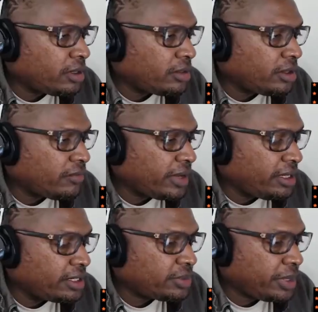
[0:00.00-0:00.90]
the
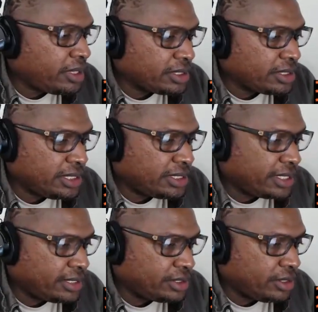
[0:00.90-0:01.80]
Violence Policy
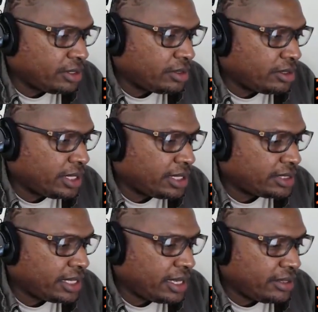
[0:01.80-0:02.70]
Center, they
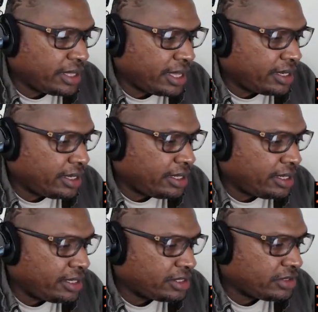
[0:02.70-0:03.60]
say that
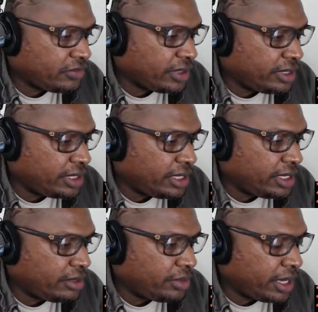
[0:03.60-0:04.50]
it is
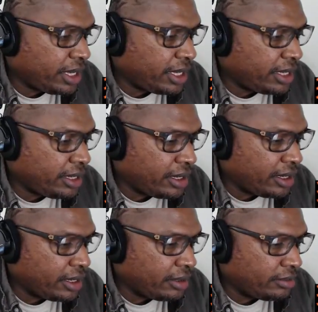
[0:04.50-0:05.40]
funded by,
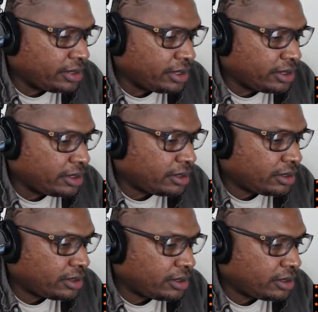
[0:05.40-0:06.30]
um, da, da,
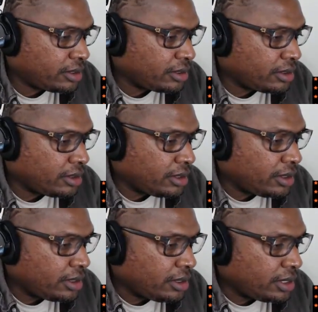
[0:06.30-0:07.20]
da,
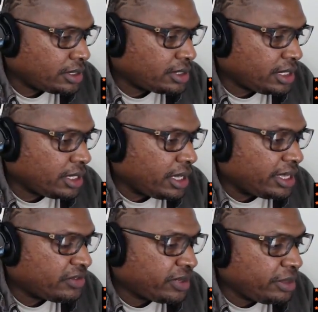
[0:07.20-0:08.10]
let's see,
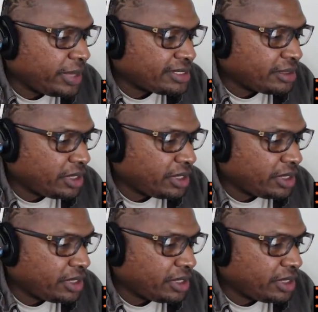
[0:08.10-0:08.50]
it's funded by something